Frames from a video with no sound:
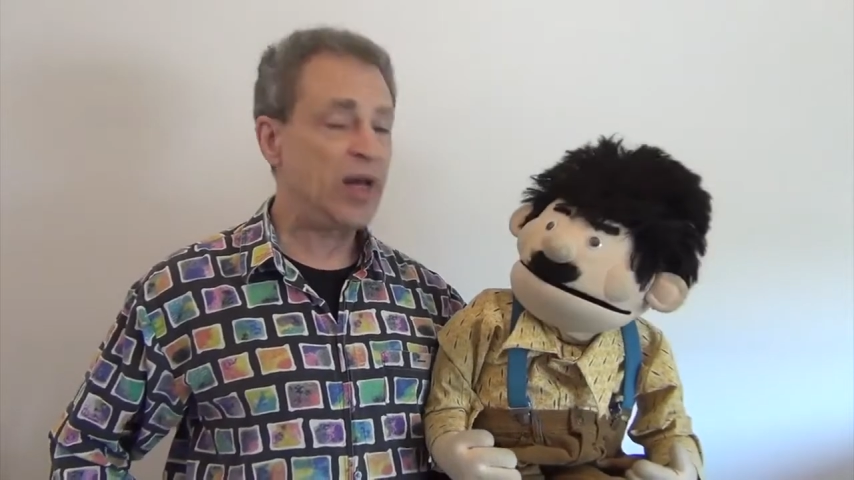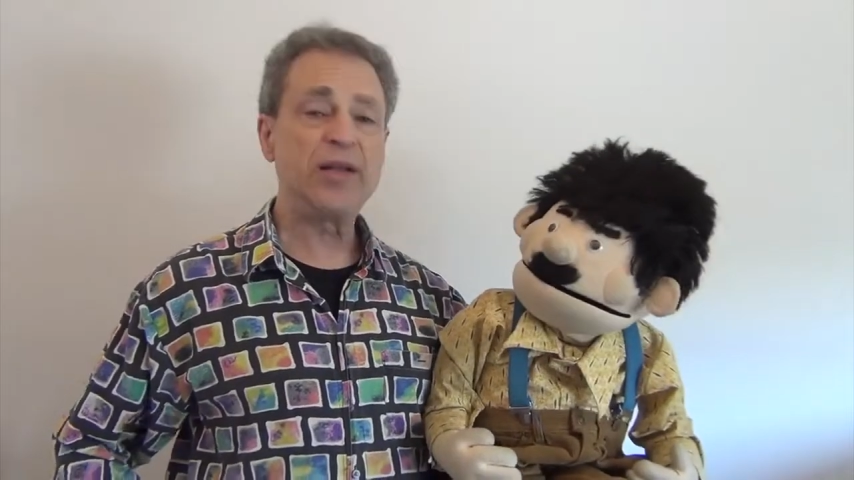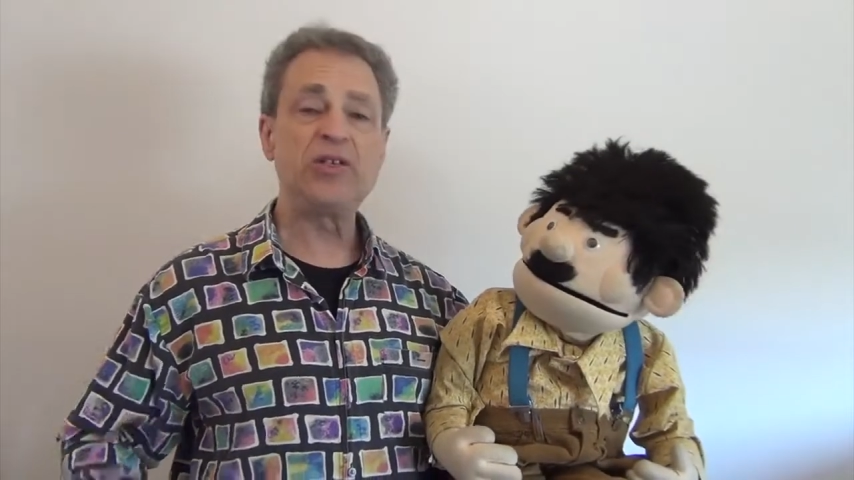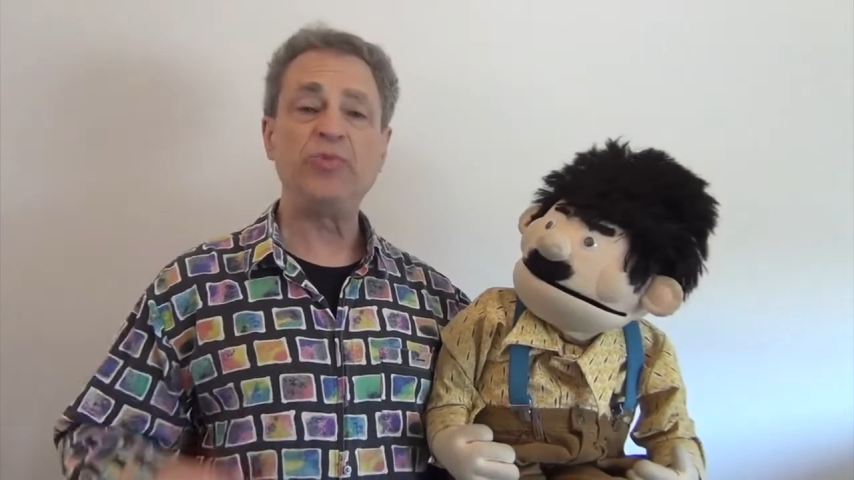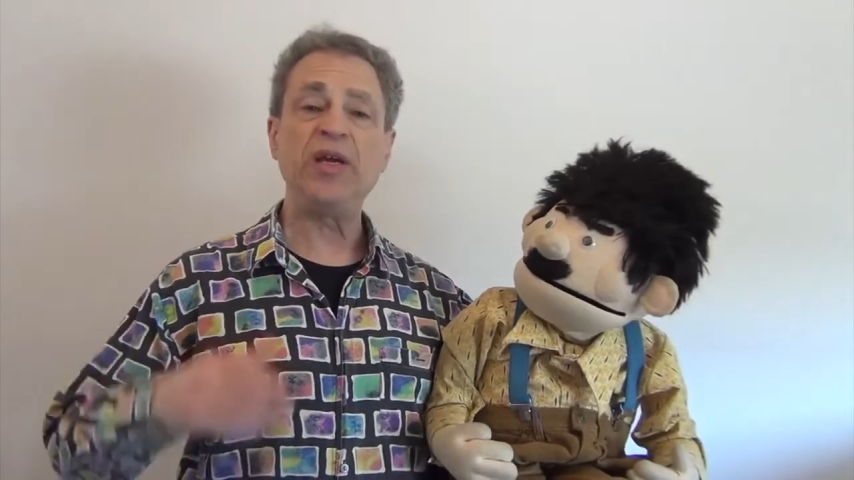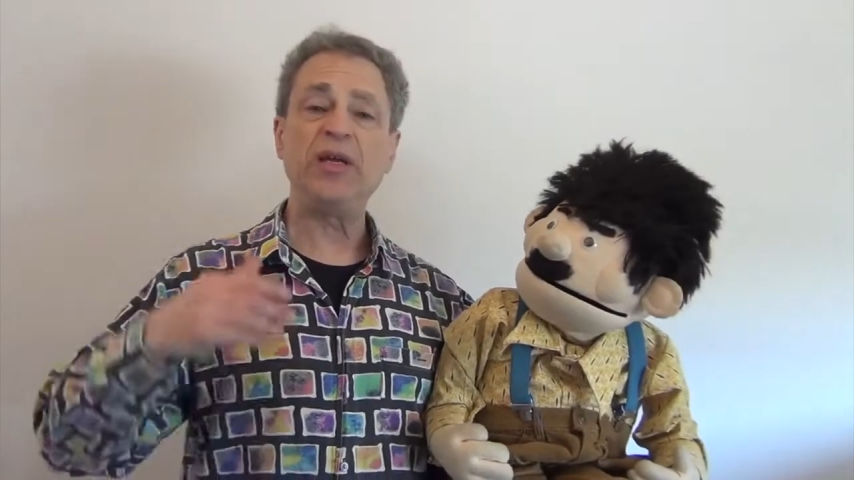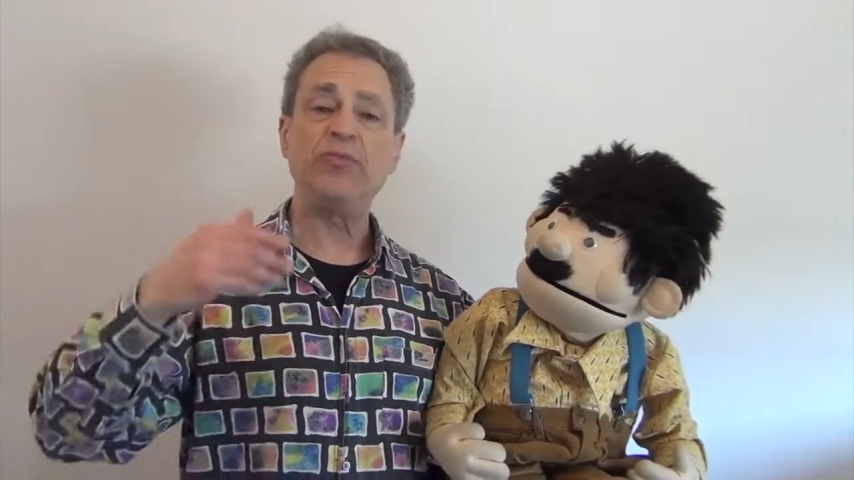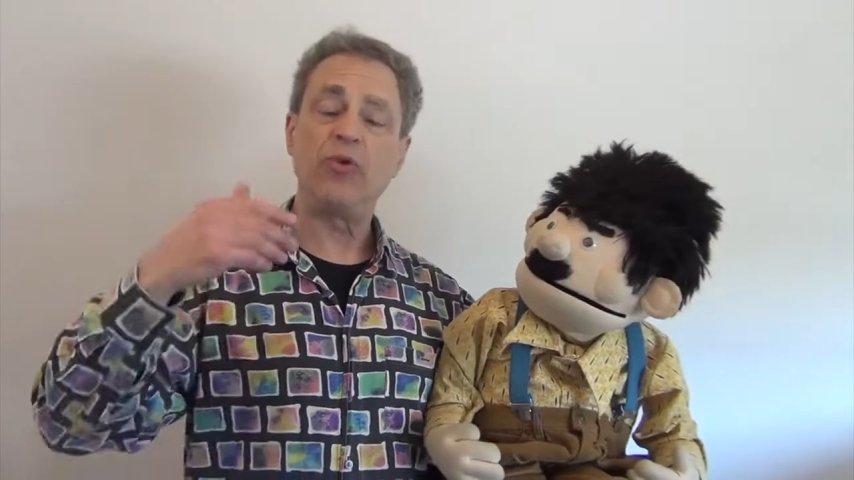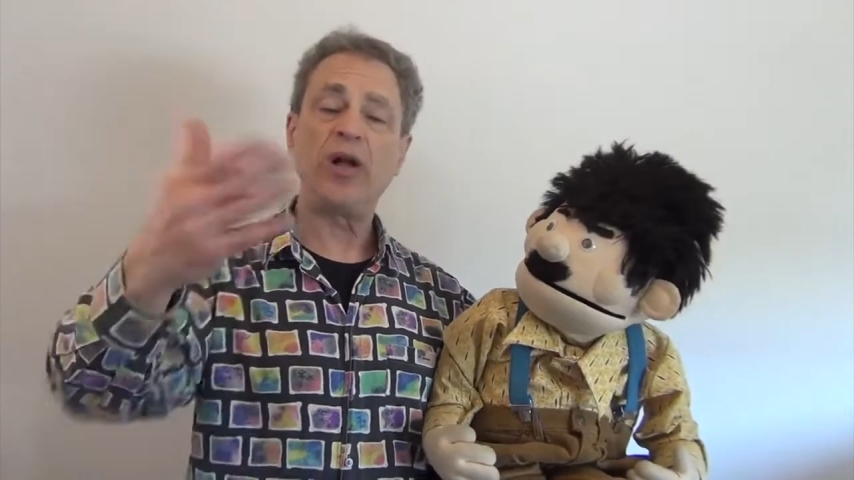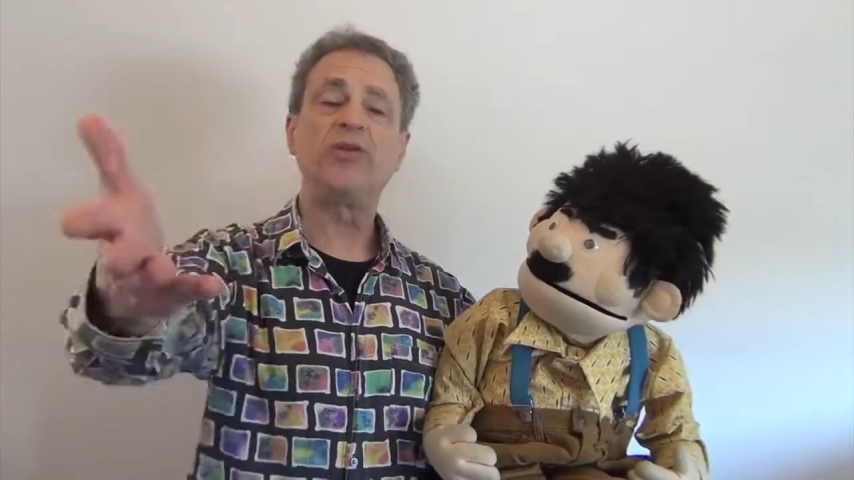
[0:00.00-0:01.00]
Well, it's being
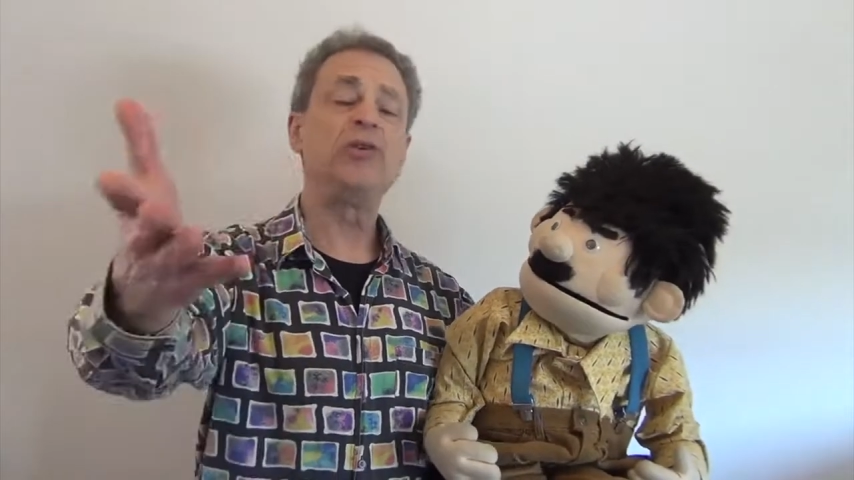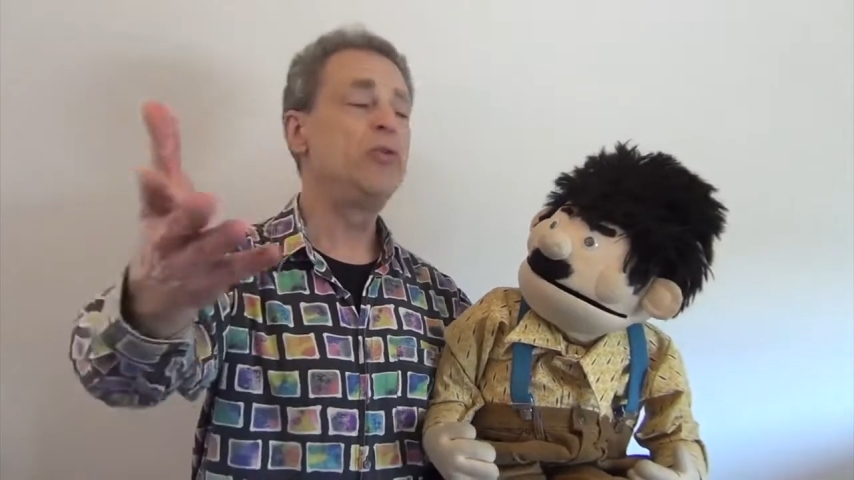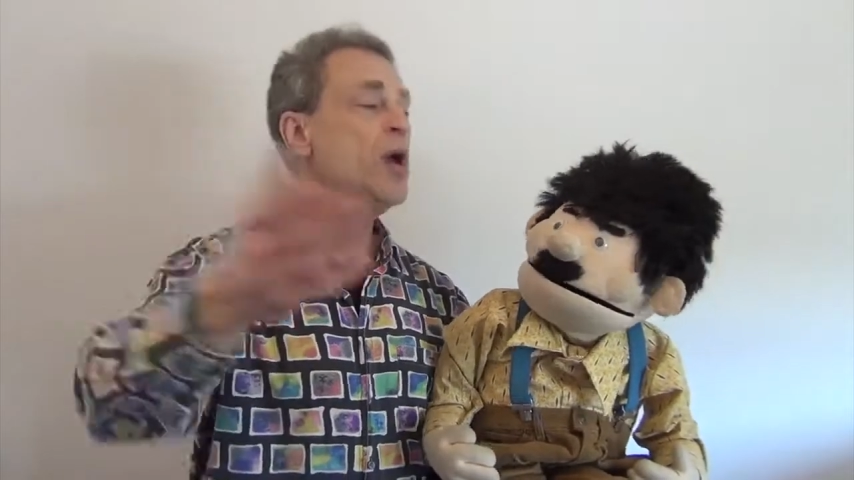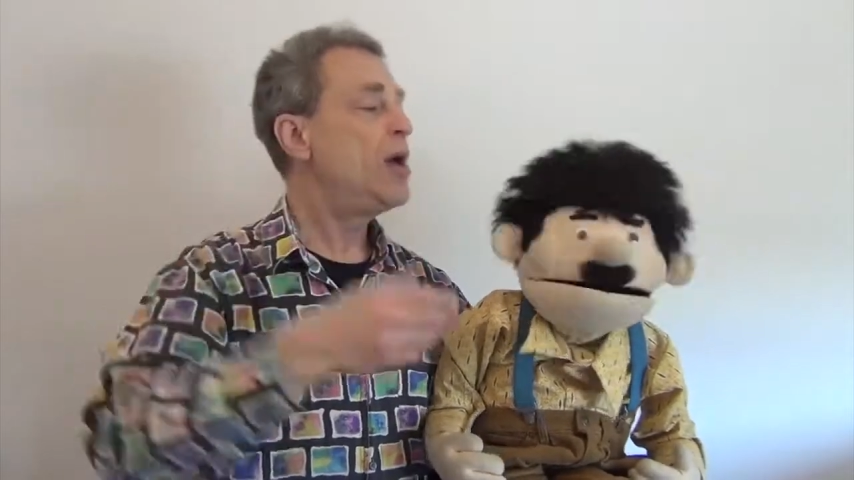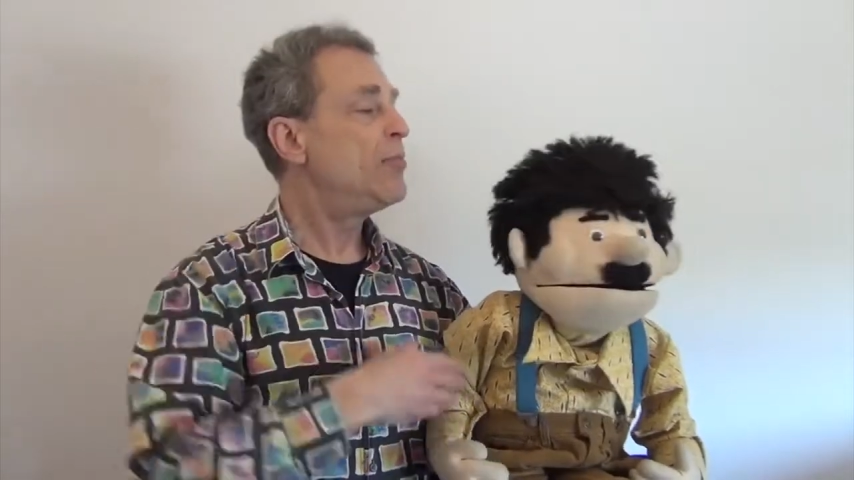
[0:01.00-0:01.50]
brought to you